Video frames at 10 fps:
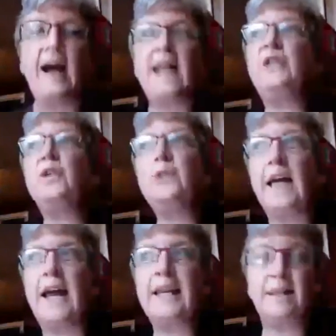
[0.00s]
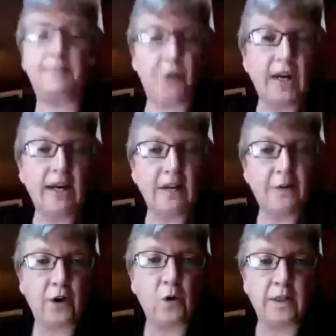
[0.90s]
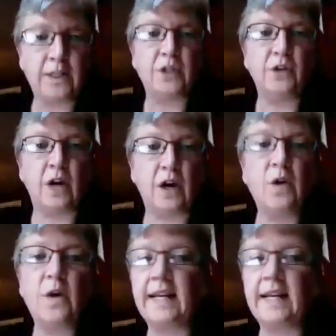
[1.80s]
I do like the Bernina for Quilt As You Go.